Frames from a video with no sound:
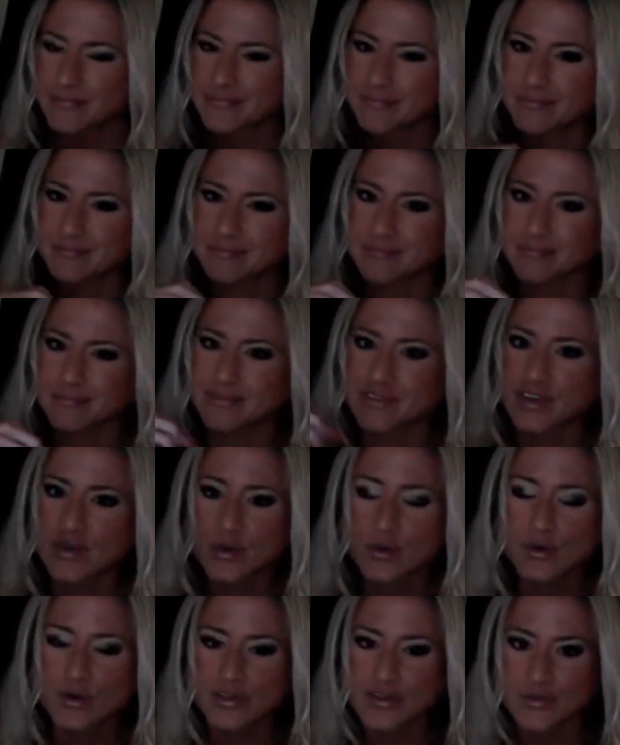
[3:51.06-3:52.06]
2
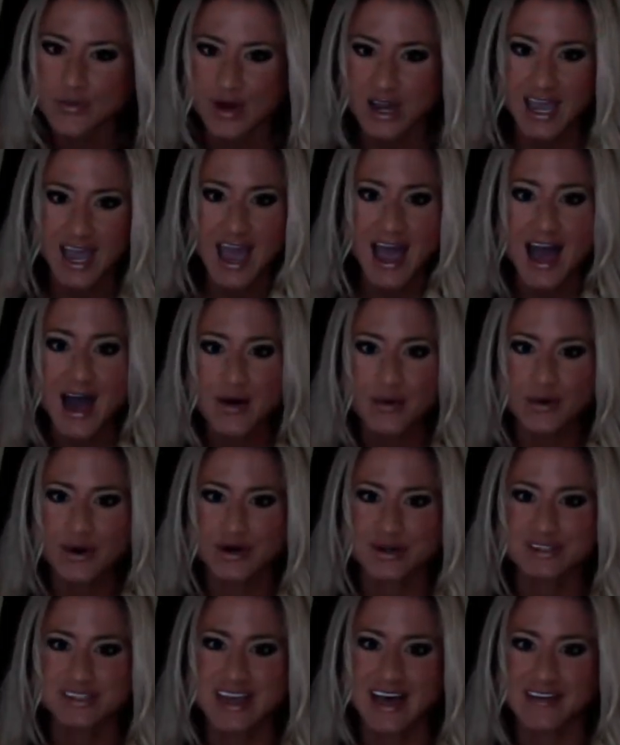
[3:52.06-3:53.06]
or 3
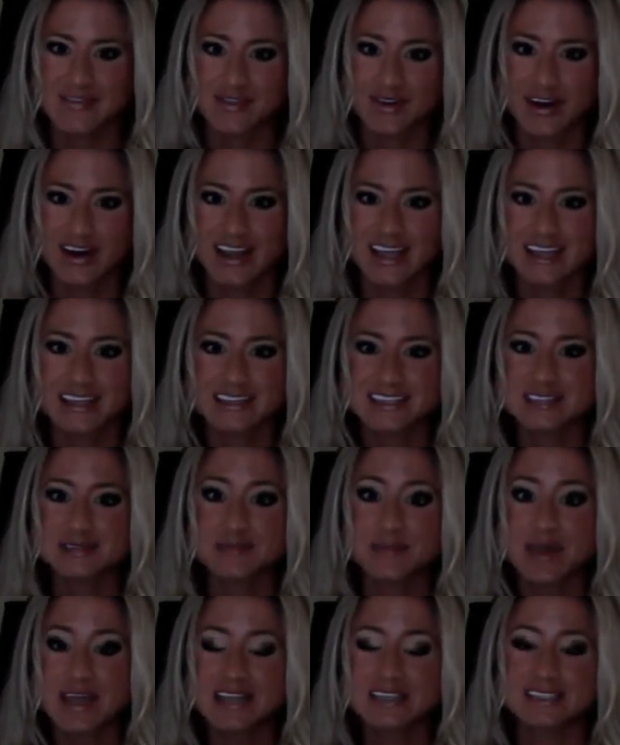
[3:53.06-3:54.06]
hours after I eat this
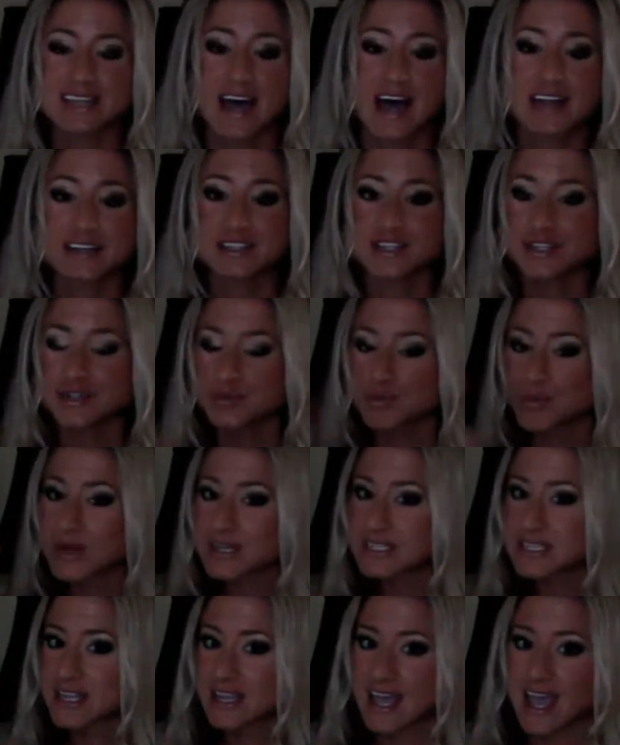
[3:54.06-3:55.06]
pizza. I just
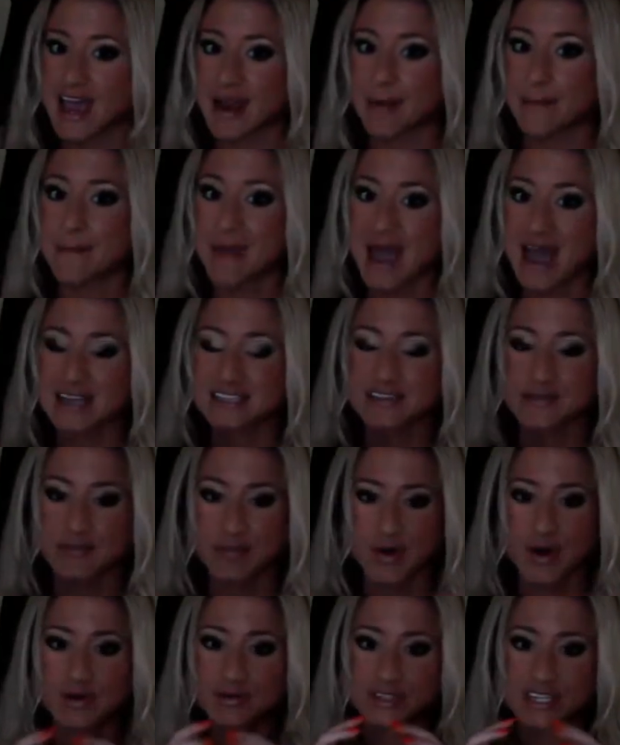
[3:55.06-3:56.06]
recently had a massive
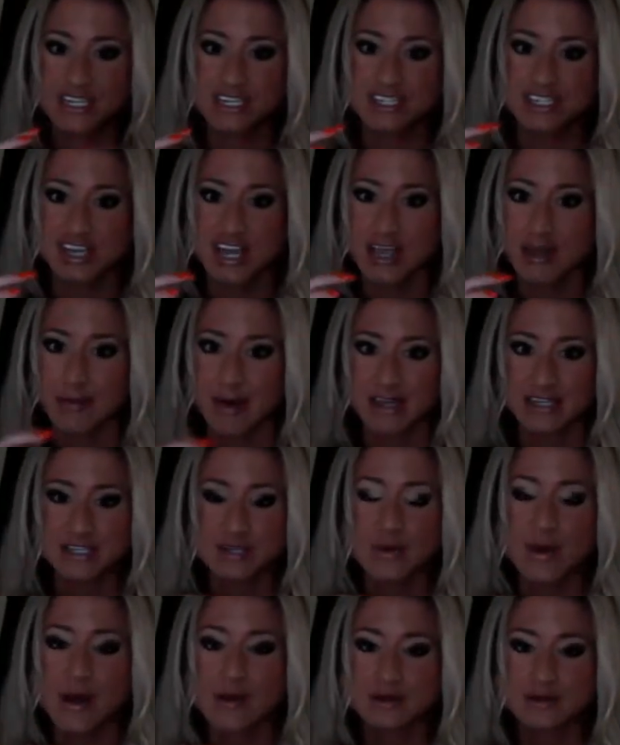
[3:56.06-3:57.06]
protein shake about
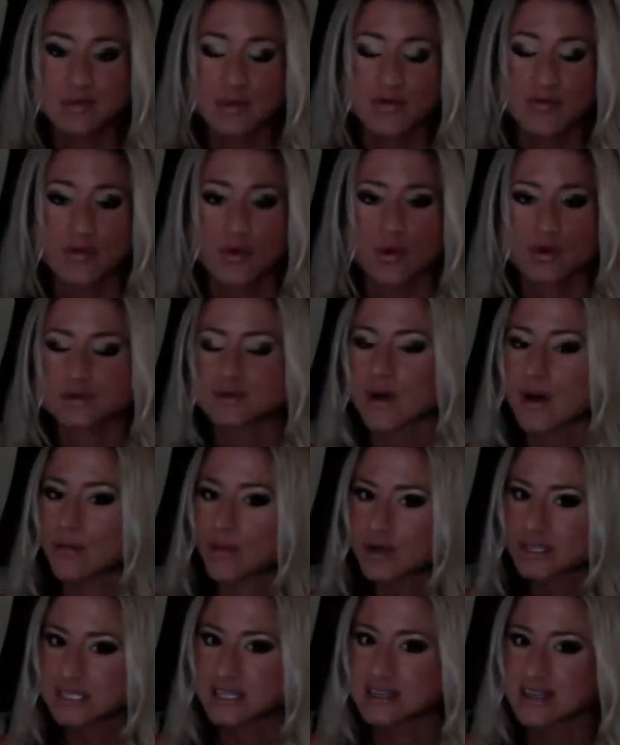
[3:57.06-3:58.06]
2 hours before, so I
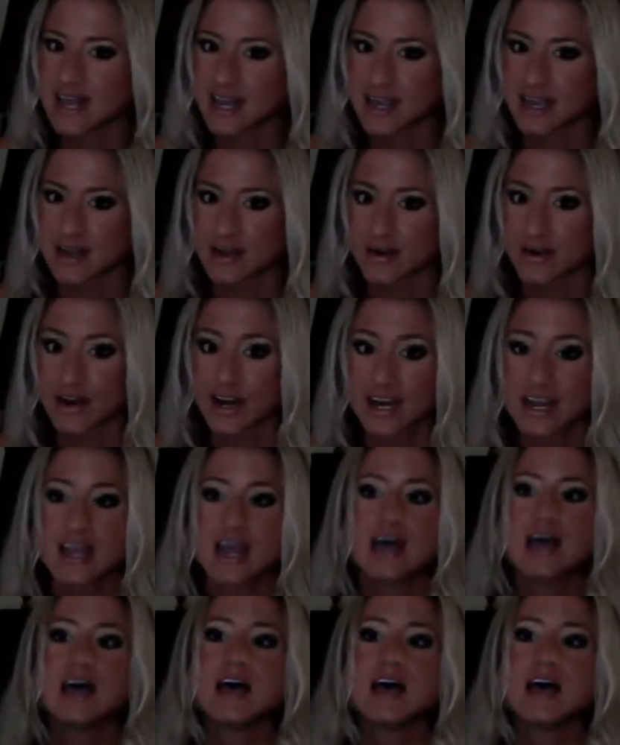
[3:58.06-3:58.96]
wasn't that hungry.